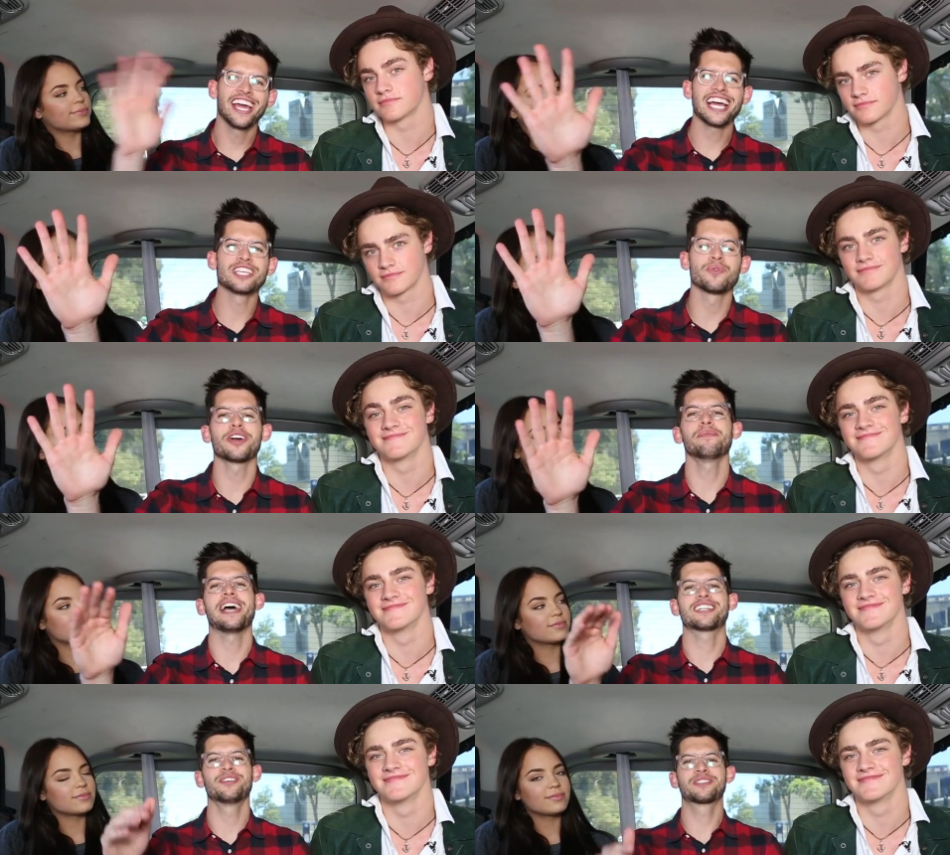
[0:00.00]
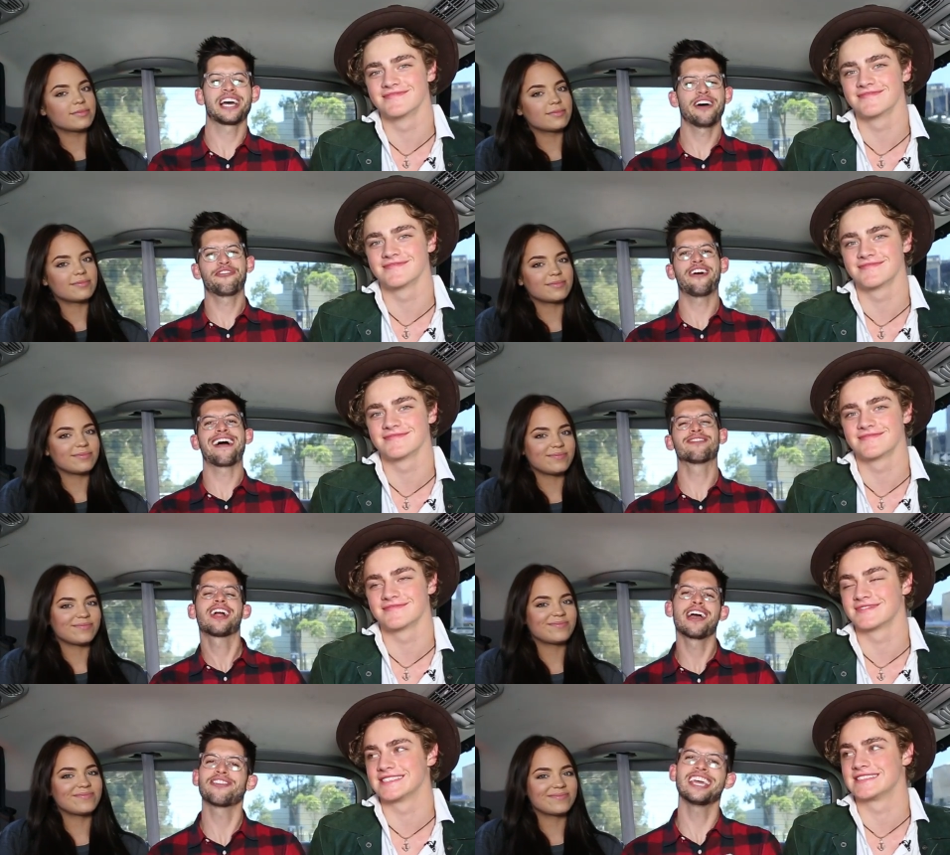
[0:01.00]
Speaker 1: Hey guys, welcome back to Top
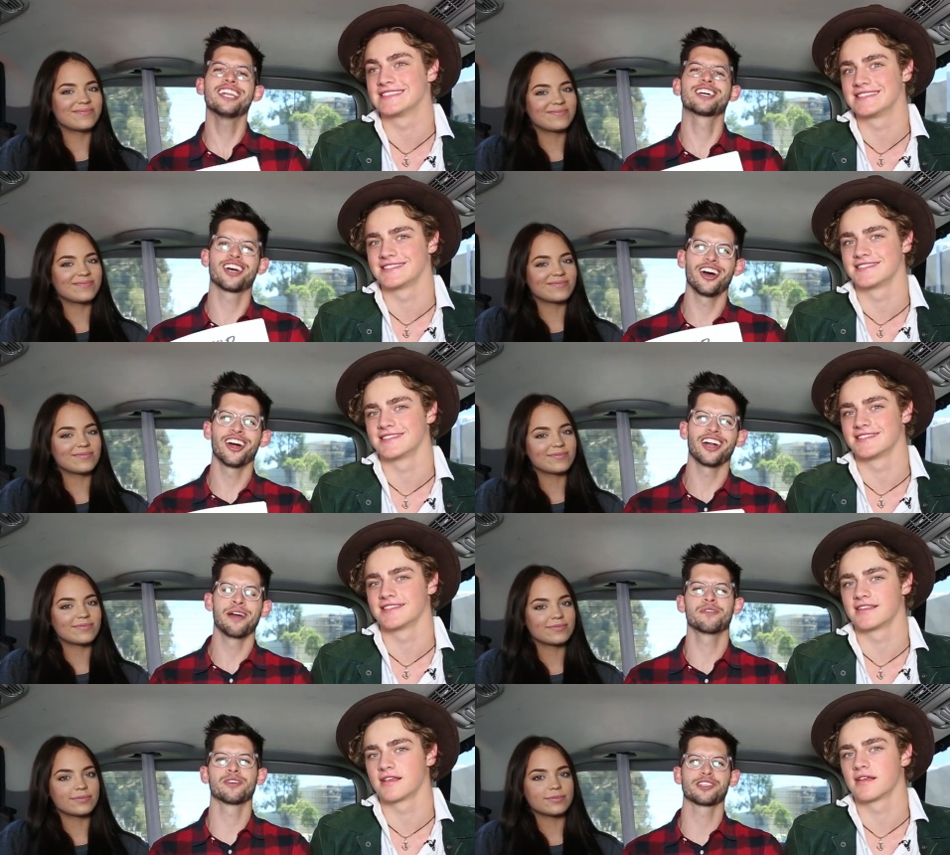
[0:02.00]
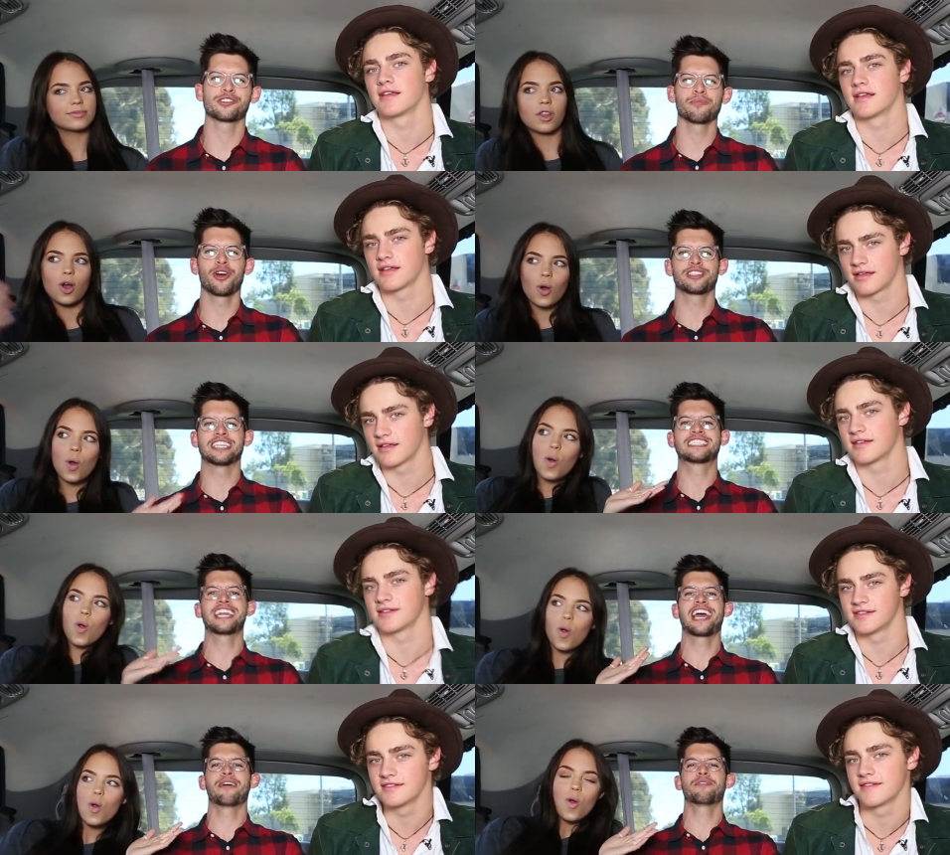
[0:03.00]
5 Live in a Car. I'm your host Hunter March,
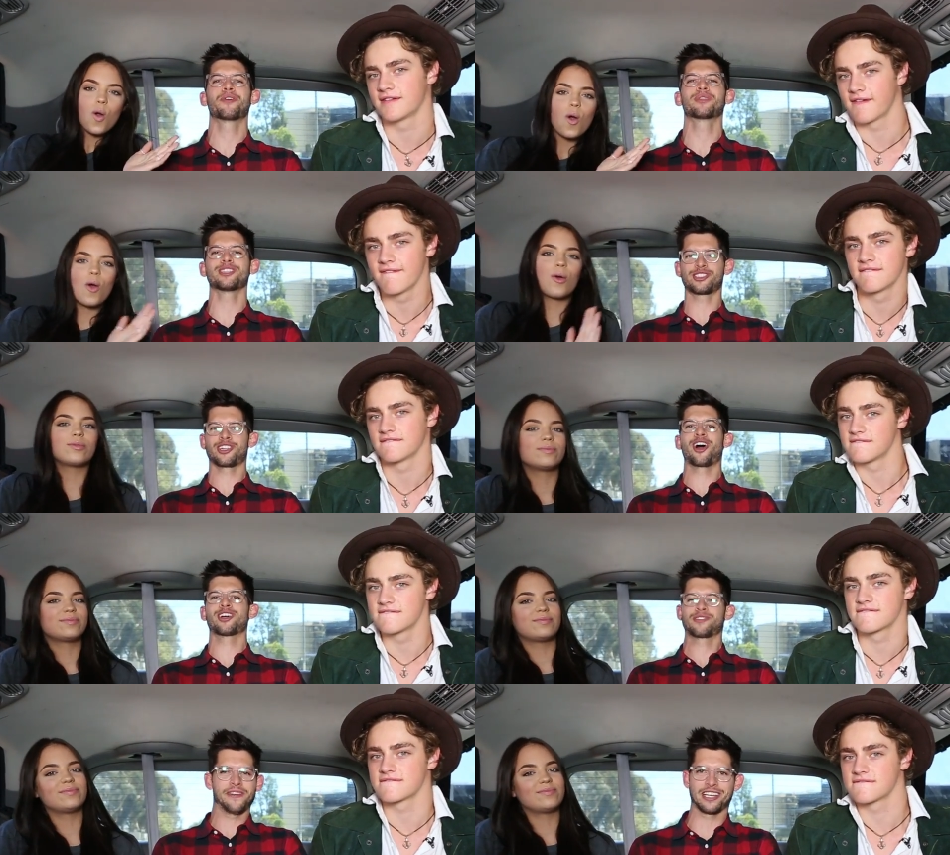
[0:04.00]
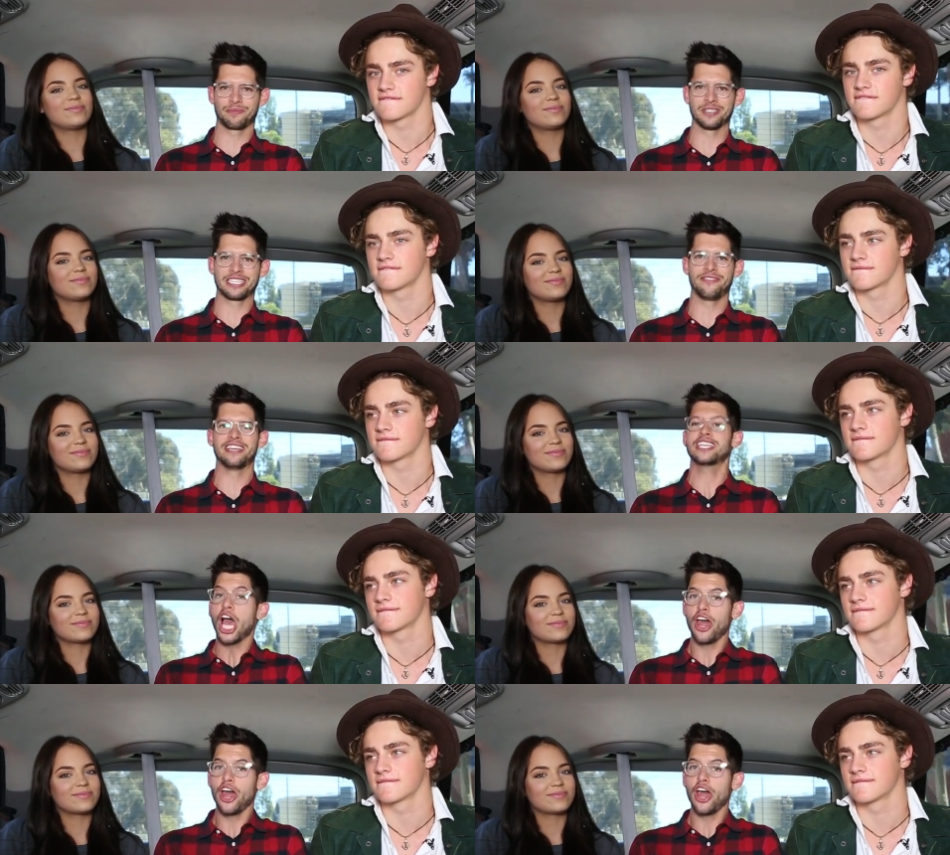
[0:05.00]
and today I'm here with the stars of Awesomeness TV's